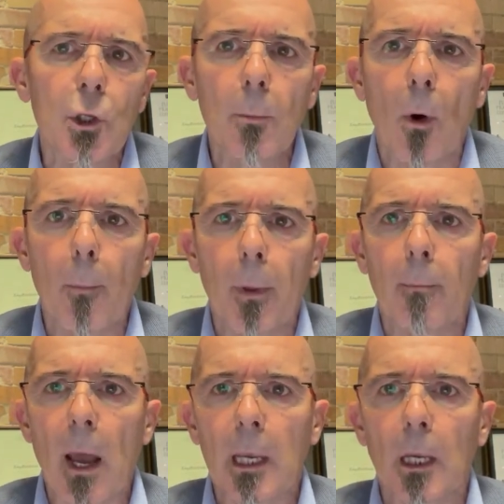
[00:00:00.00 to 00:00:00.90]
you might be
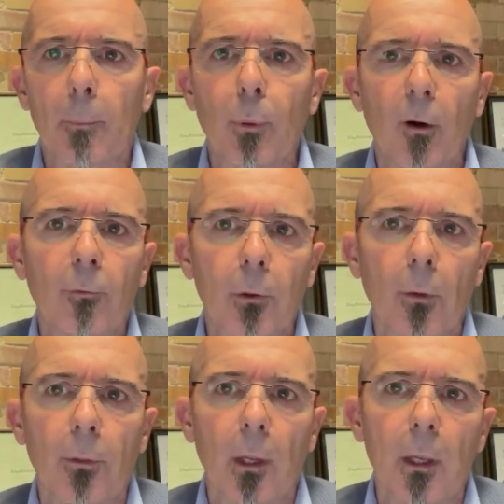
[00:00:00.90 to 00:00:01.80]
making a profit
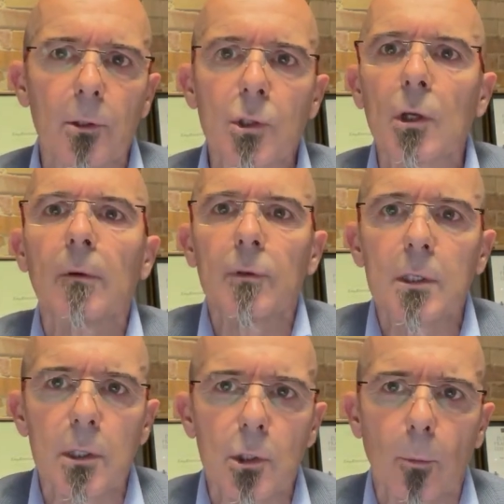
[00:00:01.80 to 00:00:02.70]
on the
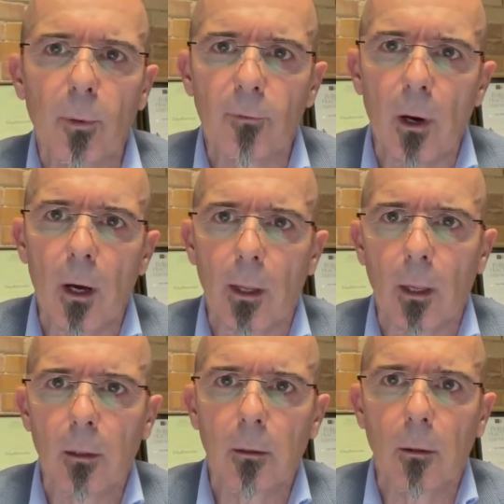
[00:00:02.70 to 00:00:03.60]
services you're providing